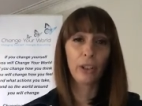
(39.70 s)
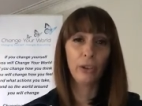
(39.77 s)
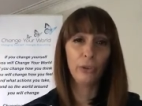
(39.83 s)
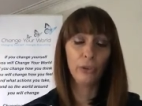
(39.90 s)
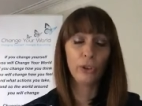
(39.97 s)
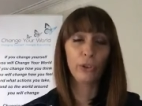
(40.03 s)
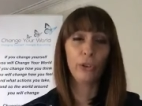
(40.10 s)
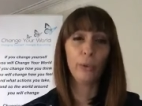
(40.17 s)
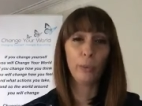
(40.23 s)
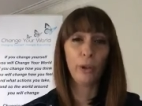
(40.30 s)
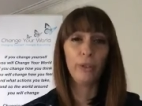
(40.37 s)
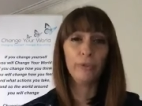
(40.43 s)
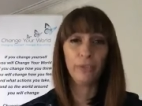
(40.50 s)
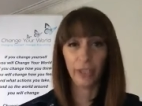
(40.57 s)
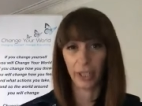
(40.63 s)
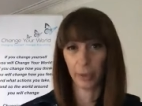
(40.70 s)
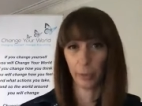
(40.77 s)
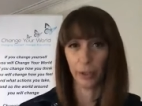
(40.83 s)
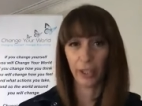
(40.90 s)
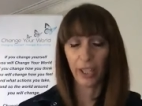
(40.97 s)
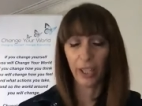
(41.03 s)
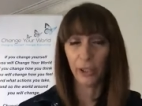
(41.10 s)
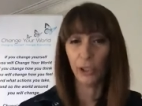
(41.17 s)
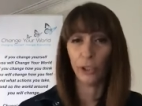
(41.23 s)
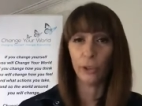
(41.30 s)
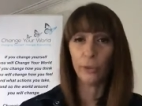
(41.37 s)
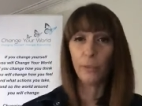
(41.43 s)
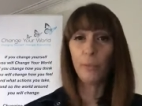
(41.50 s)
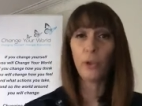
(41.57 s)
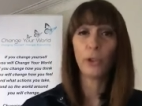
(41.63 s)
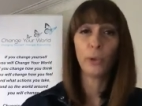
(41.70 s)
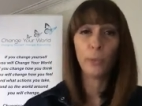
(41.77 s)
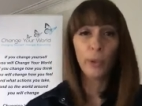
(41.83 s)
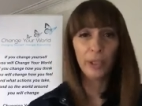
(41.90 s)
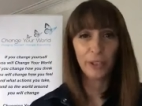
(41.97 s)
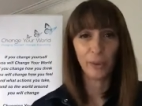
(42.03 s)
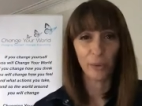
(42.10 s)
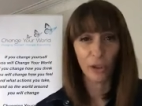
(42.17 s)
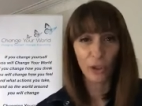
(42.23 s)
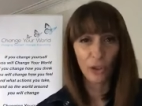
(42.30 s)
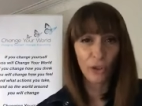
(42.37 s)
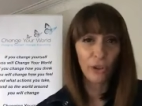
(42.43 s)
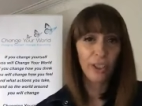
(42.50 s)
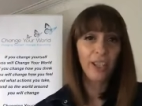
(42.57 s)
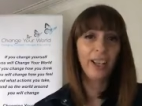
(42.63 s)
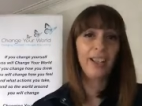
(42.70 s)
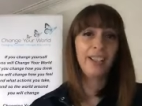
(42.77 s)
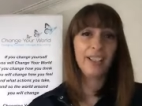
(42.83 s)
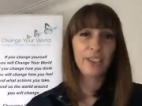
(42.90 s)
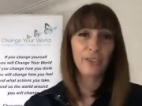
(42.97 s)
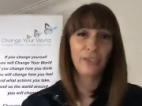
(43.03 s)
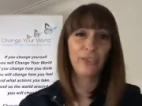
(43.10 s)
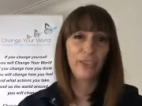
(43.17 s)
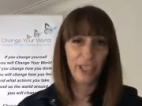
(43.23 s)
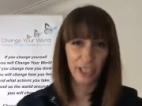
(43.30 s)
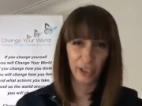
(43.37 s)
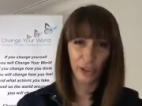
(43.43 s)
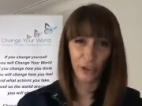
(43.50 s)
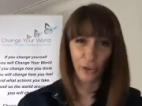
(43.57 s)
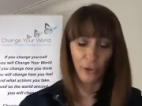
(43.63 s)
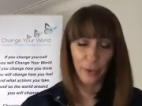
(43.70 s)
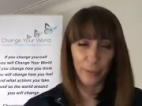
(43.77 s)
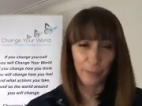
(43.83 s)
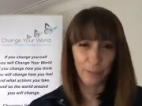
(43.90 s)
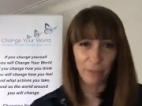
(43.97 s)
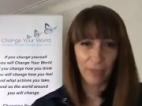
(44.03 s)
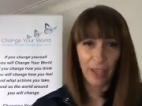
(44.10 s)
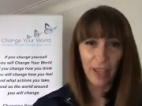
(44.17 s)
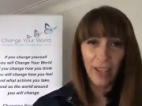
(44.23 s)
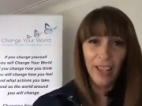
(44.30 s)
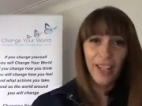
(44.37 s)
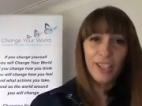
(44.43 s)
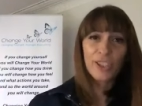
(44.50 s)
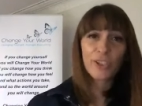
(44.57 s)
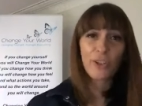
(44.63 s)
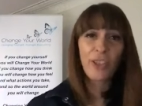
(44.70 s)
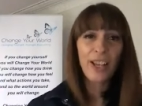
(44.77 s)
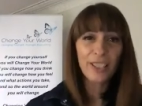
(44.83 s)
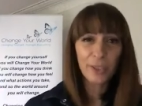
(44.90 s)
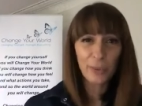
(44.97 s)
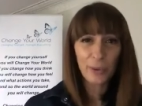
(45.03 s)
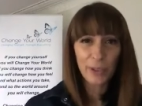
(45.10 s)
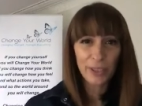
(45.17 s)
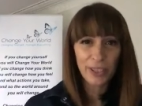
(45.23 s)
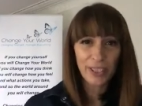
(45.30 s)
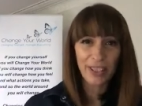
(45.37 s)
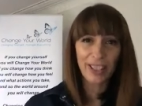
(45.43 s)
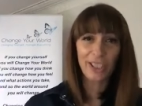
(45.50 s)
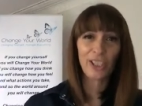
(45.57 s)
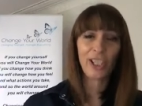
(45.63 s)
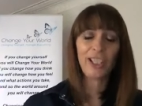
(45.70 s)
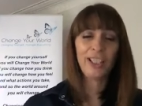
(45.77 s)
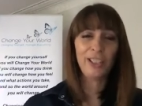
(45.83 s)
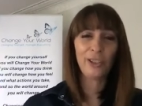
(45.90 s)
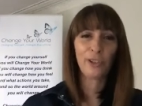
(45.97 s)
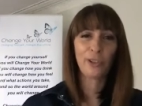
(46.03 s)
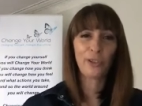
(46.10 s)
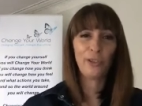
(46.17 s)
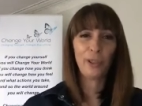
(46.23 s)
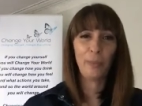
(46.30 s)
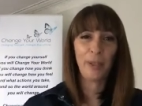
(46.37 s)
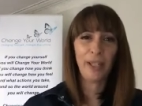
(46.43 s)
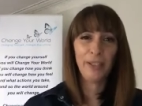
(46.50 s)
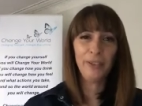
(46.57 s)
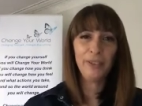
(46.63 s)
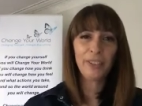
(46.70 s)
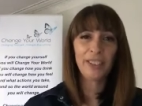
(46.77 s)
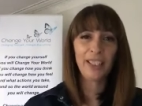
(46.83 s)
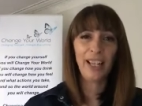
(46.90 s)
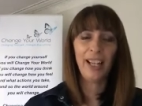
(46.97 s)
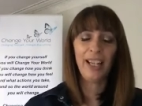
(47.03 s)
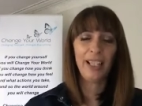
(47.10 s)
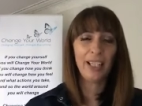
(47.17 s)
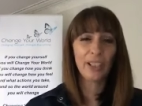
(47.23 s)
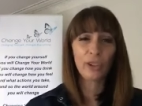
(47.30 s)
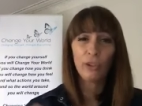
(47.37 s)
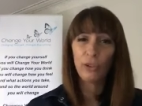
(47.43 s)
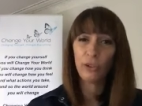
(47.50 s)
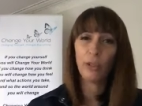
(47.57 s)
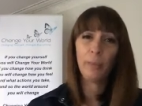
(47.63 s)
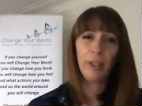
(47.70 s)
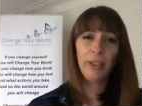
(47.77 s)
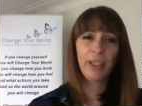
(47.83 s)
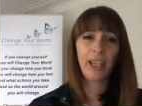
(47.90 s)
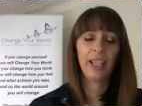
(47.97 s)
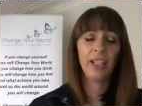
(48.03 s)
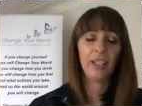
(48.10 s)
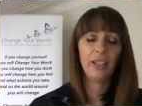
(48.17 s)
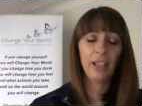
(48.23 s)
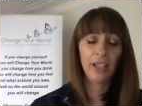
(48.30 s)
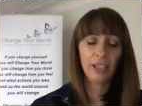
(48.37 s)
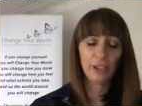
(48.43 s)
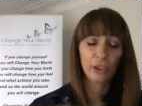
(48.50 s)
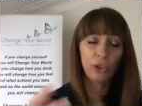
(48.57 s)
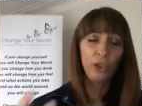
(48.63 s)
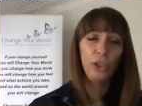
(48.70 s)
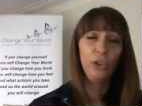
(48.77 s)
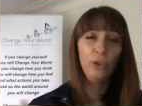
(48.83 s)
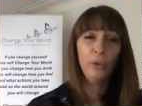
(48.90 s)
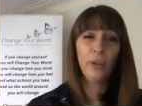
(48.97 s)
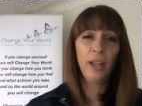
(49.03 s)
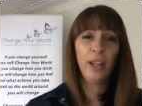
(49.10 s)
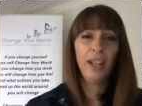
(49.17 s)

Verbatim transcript: closed group on Facebook. And you're more than welcome to join, and it's free to join. So that's what the challenge is all about. Uh, it's all about get uh, so you